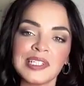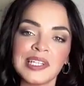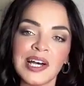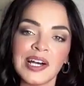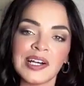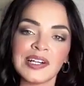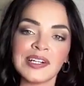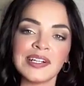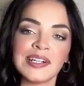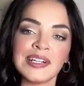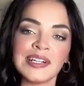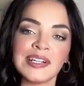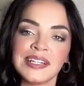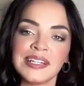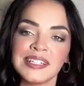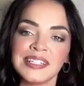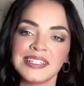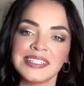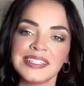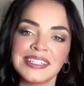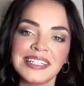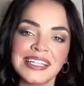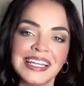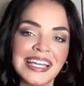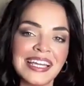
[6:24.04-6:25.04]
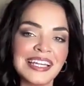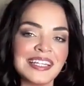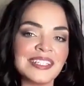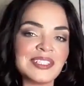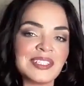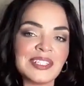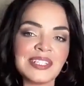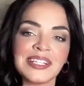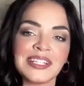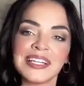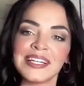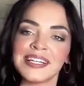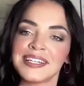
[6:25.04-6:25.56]
Tucker,
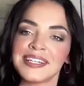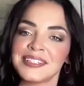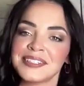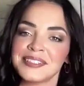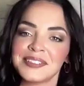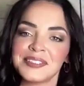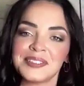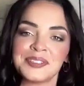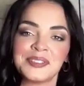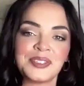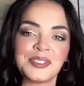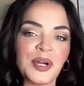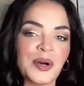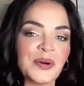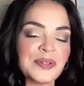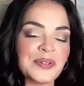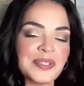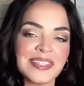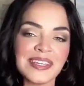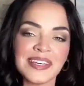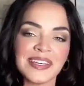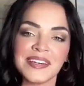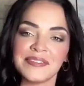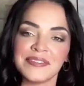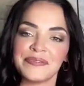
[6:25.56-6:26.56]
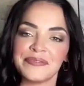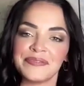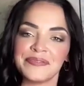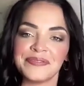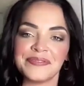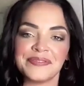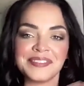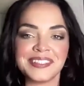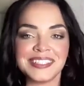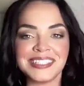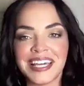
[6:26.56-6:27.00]
Angela, Joseph,